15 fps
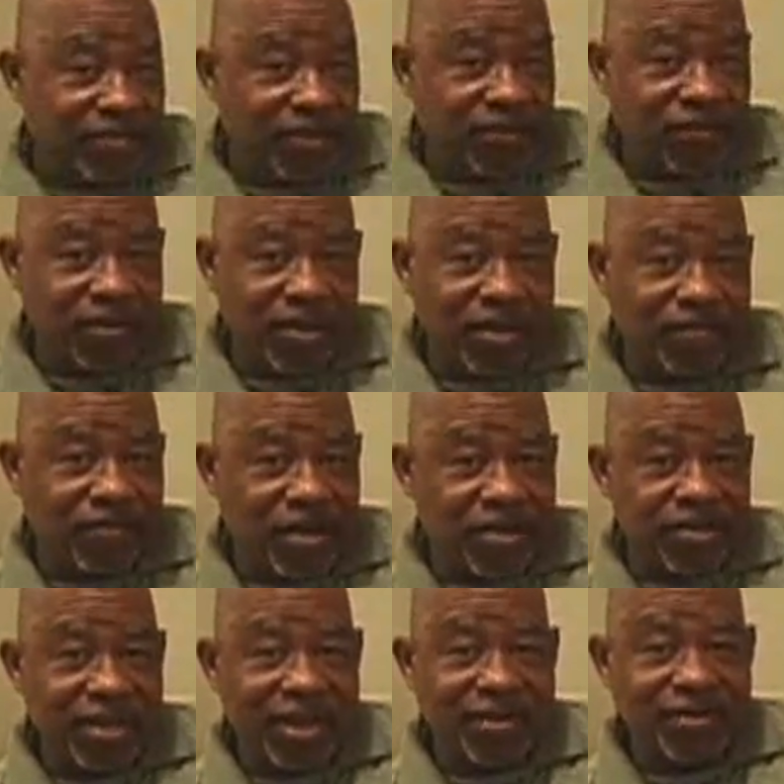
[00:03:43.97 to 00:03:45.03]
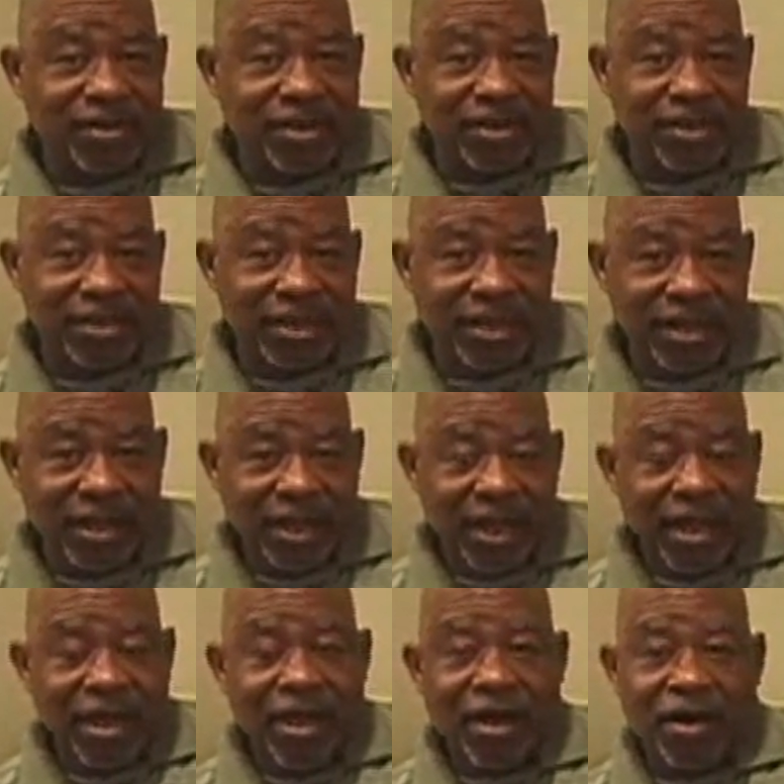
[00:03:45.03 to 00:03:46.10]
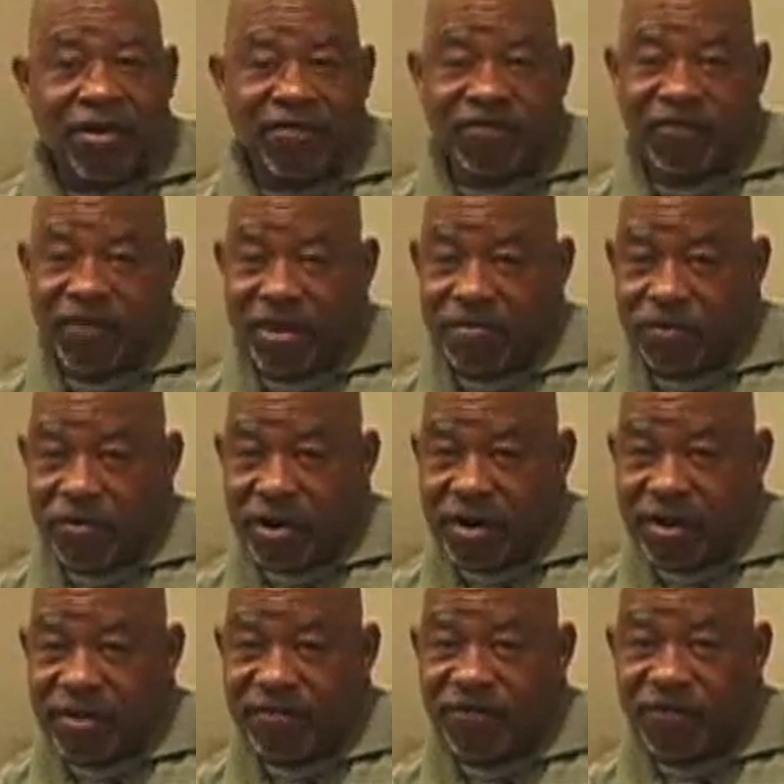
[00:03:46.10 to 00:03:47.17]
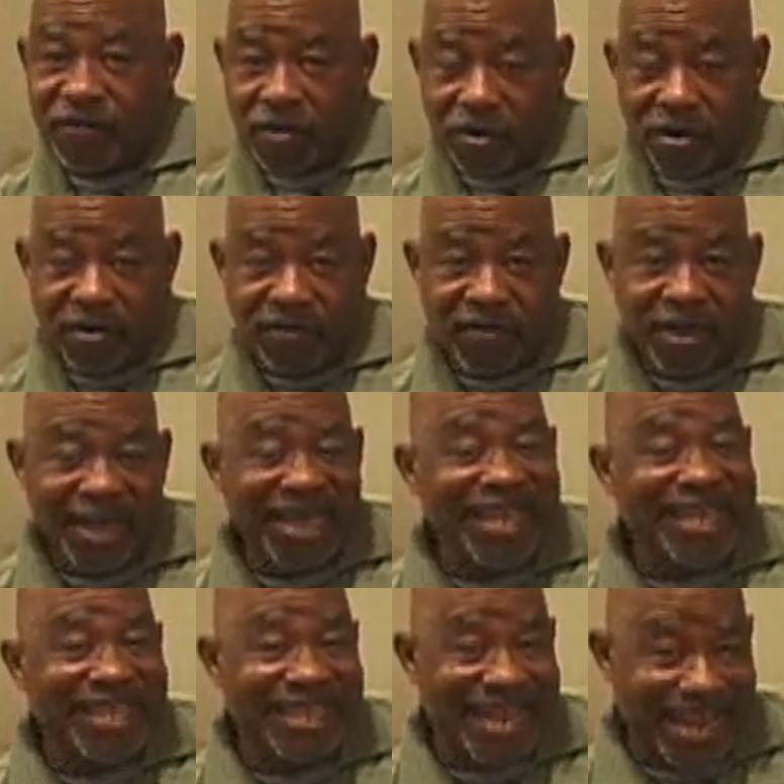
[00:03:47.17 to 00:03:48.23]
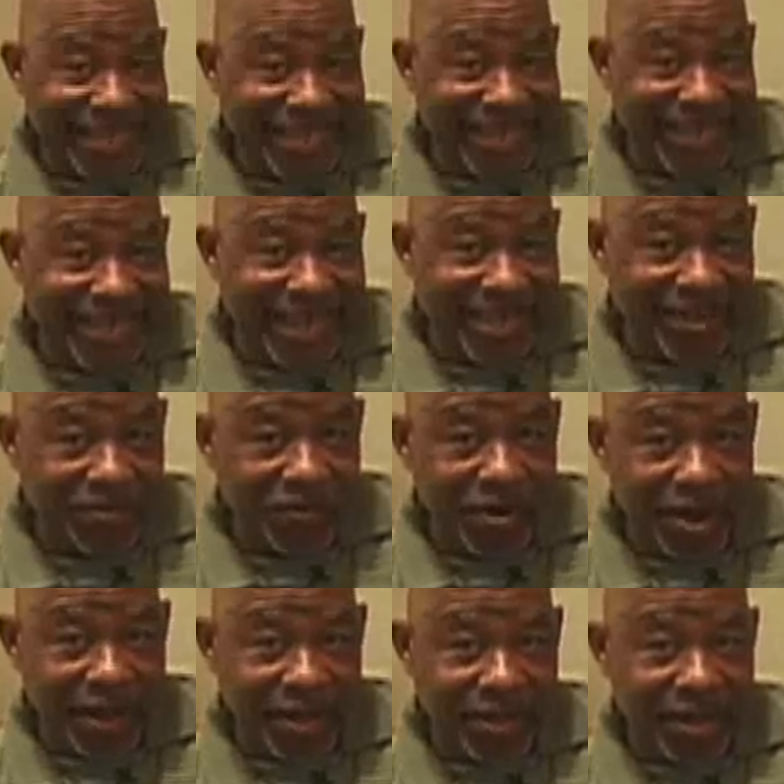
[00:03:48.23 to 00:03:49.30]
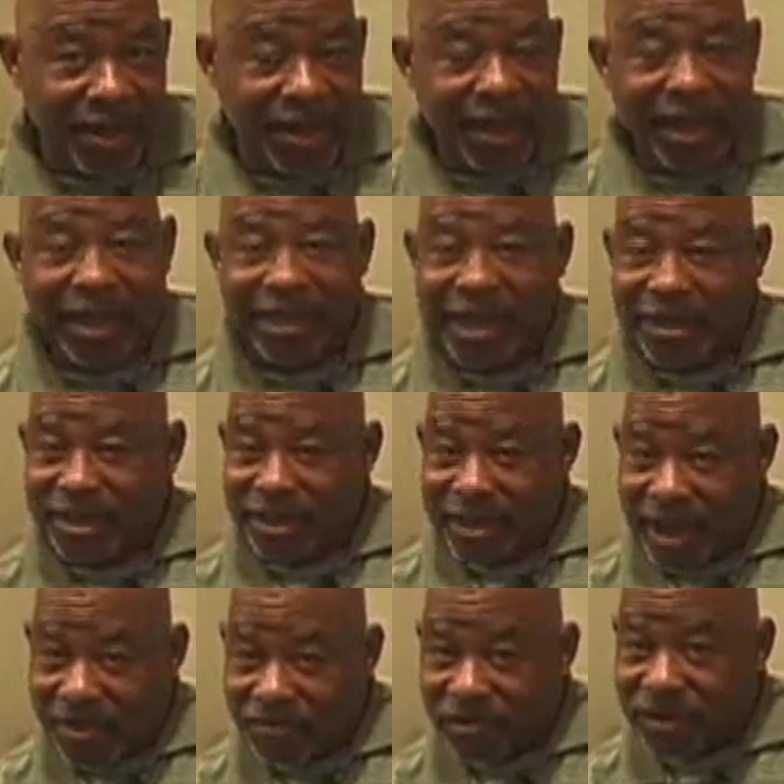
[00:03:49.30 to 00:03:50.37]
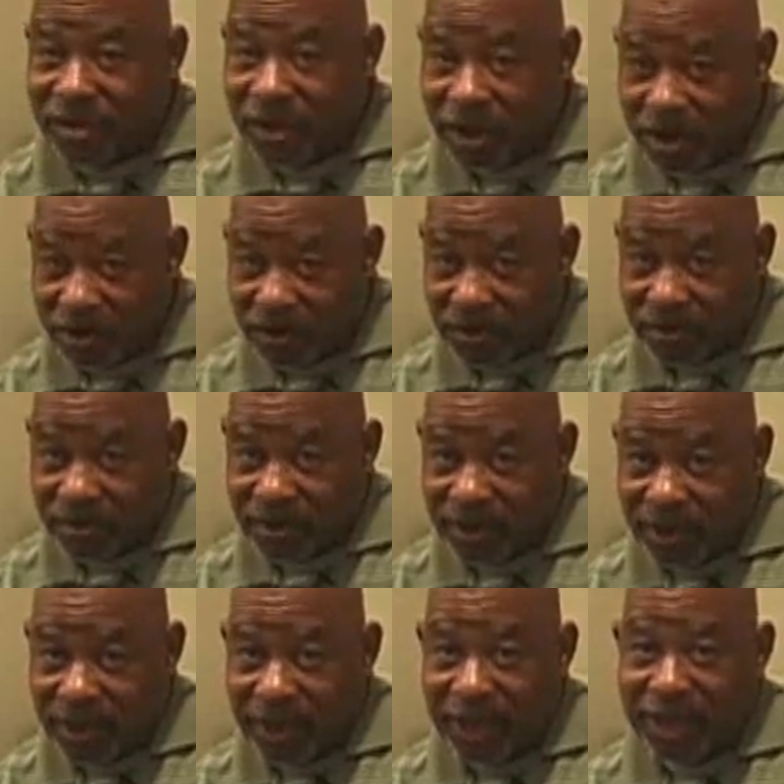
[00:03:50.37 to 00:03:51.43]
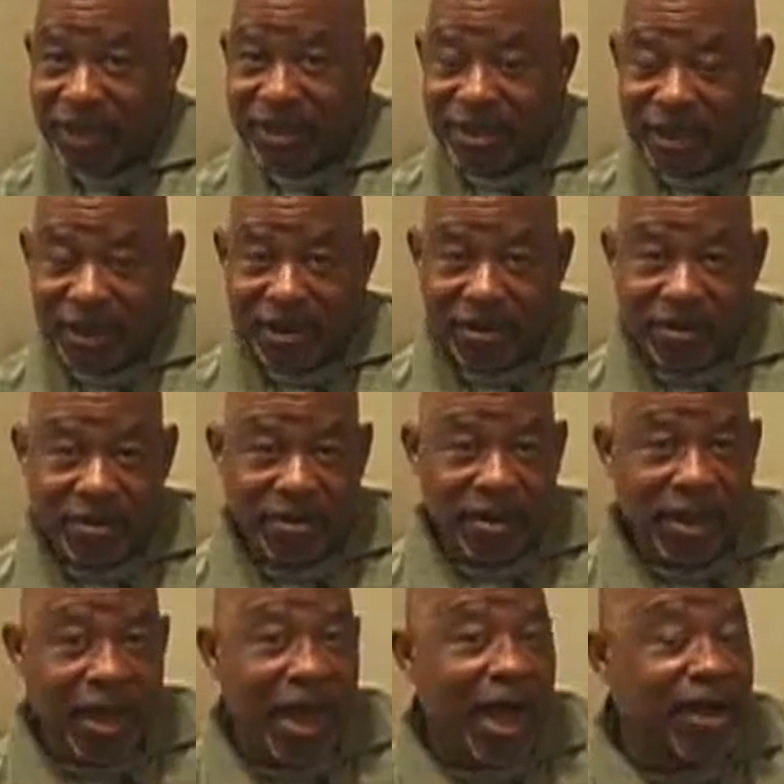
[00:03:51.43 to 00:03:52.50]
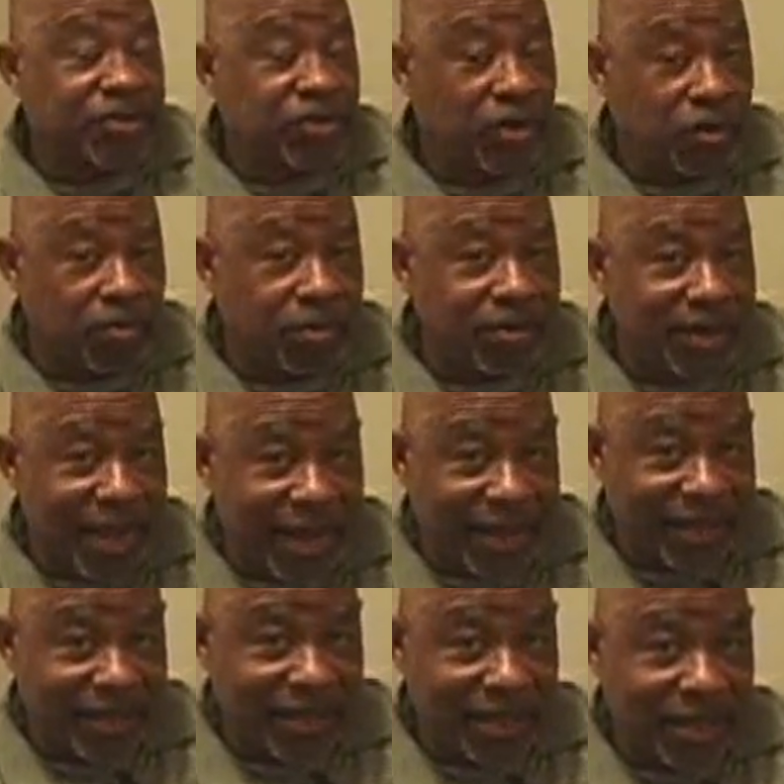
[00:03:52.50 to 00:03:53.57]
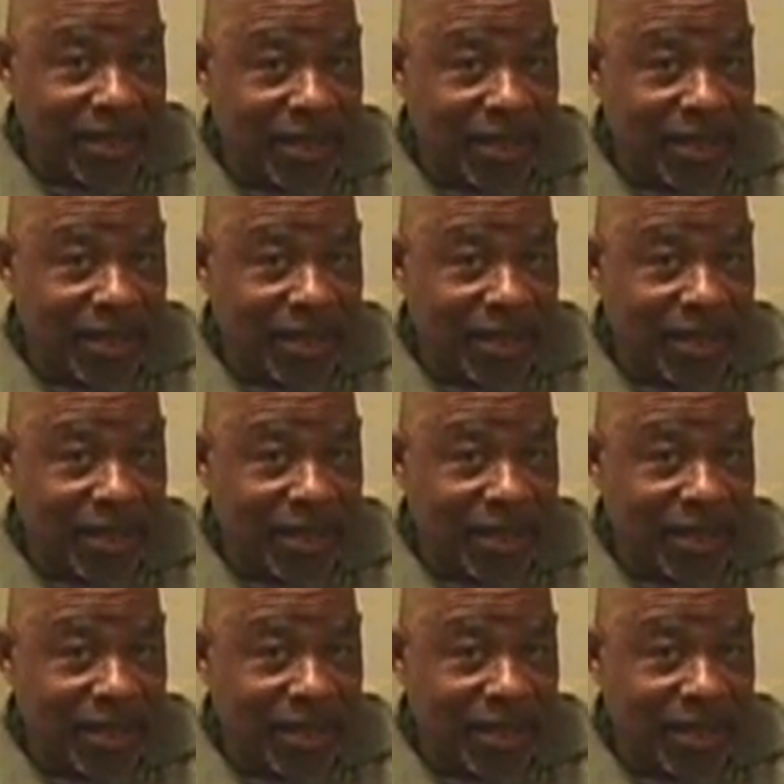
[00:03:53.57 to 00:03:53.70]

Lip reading: the streets of Los Angeles on February 4th, 1981, and I did not return until October 9th,